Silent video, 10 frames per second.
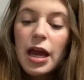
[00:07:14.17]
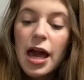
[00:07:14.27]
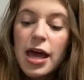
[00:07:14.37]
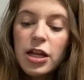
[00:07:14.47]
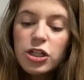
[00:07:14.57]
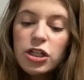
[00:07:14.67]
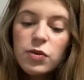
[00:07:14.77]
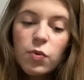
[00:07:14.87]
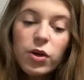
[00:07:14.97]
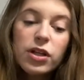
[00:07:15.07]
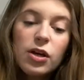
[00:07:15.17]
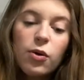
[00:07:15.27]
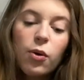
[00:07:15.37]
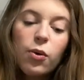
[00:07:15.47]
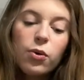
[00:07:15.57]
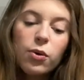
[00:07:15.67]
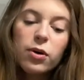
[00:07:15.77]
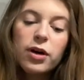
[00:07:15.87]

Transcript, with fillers: and it's just really cool.